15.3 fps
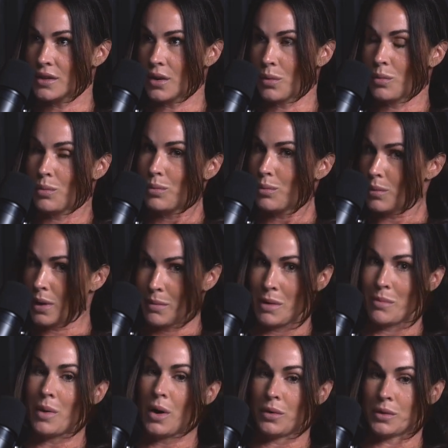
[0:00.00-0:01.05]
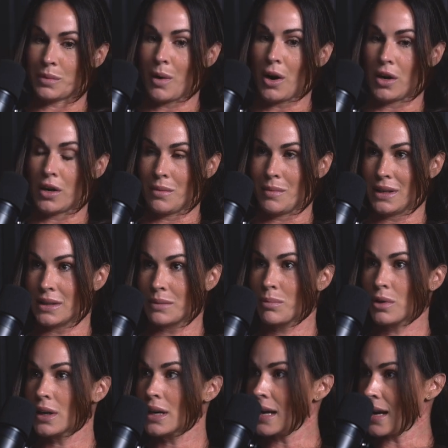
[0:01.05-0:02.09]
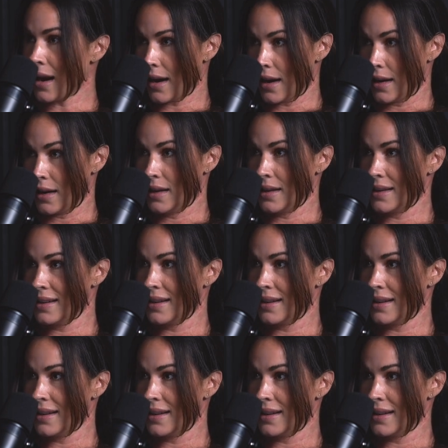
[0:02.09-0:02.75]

So women postpartum, it's pretty high.